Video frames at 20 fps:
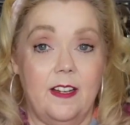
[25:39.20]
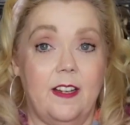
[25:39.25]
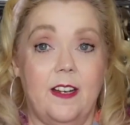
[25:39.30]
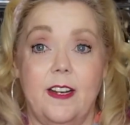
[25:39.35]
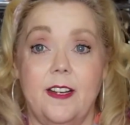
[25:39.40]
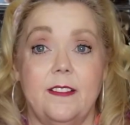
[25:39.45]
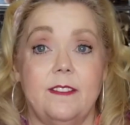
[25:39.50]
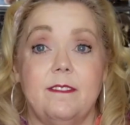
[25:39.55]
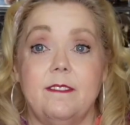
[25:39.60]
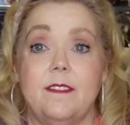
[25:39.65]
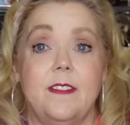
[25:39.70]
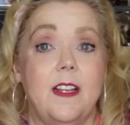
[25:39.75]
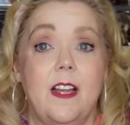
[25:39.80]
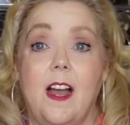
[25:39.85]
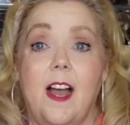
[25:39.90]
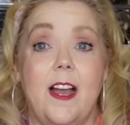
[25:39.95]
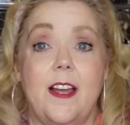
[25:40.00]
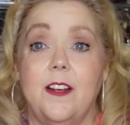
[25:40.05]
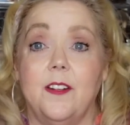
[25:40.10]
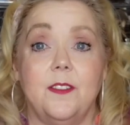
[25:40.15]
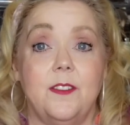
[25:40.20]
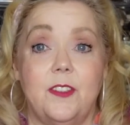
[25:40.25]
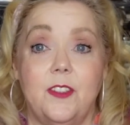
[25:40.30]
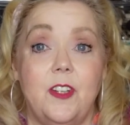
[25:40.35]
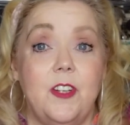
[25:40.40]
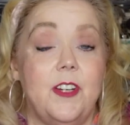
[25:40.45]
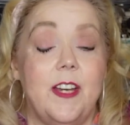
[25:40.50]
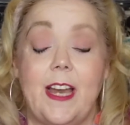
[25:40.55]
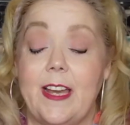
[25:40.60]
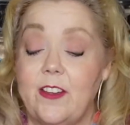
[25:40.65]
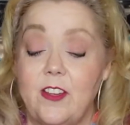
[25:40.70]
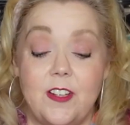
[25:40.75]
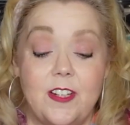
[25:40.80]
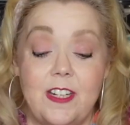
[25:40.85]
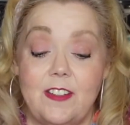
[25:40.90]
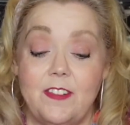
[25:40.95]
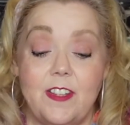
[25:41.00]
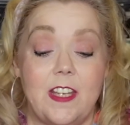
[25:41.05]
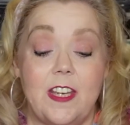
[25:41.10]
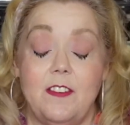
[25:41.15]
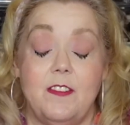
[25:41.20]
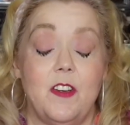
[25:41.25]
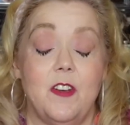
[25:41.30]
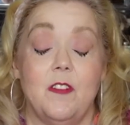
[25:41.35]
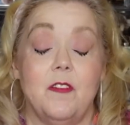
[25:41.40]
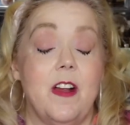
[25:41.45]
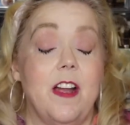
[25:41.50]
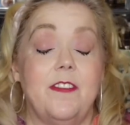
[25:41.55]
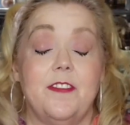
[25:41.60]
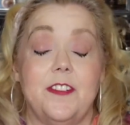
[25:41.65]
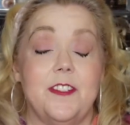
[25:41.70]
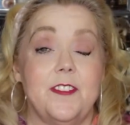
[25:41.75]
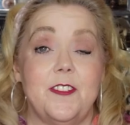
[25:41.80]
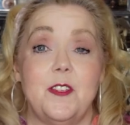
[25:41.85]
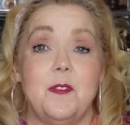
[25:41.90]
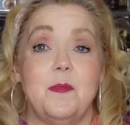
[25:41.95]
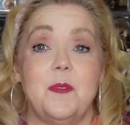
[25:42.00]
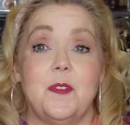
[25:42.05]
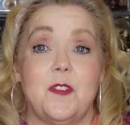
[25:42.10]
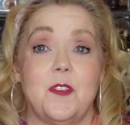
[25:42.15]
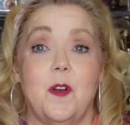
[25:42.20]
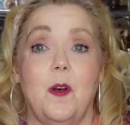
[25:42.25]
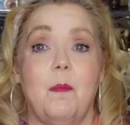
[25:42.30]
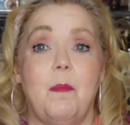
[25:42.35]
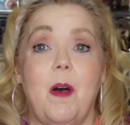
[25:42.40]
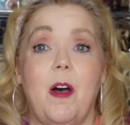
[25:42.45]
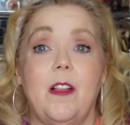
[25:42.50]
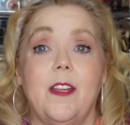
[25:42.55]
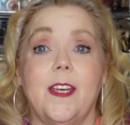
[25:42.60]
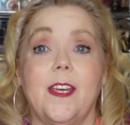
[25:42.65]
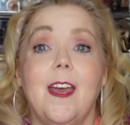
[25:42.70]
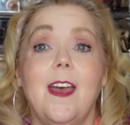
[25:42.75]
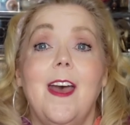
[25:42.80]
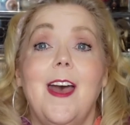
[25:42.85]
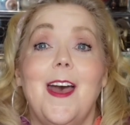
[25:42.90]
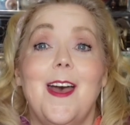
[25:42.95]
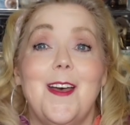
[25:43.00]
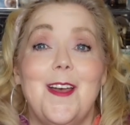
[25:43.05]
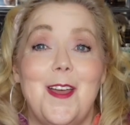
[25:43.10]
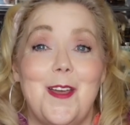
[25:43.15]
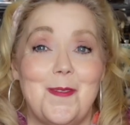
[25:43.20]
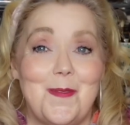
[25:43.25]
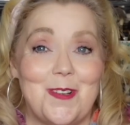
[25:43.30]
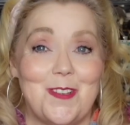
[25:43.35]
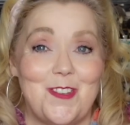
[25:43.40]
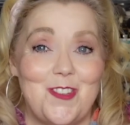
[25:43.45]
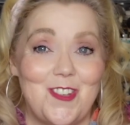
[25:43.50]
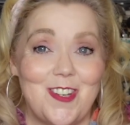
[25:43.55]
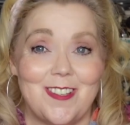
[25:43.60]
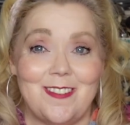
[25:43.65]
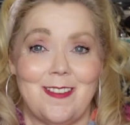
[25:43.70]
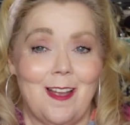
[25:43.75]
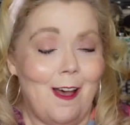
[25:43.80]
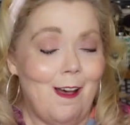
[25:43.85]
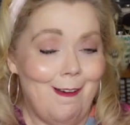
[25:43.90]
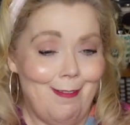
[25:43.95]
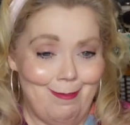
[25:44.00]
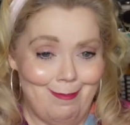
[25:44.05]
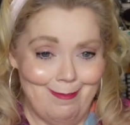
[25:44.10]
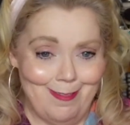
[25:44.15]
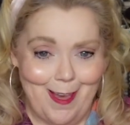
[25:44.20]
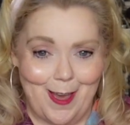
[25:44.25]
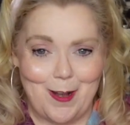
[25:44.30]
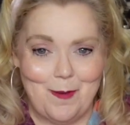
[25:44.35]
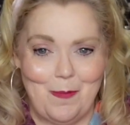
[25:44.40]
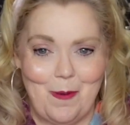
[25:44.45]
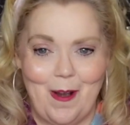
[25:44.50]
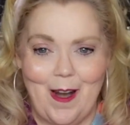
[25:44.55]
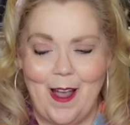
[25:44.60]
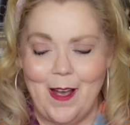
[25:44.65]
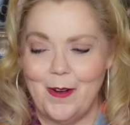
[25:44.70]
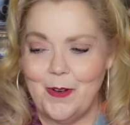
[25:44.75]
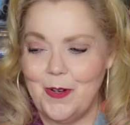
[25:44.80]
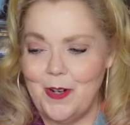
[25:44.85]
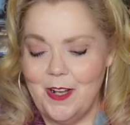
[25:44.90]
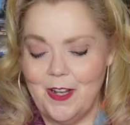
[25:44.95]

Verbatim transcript: I, I, don't, I couldn't even give you a reference. It was so appalling. It was just a lot of brow.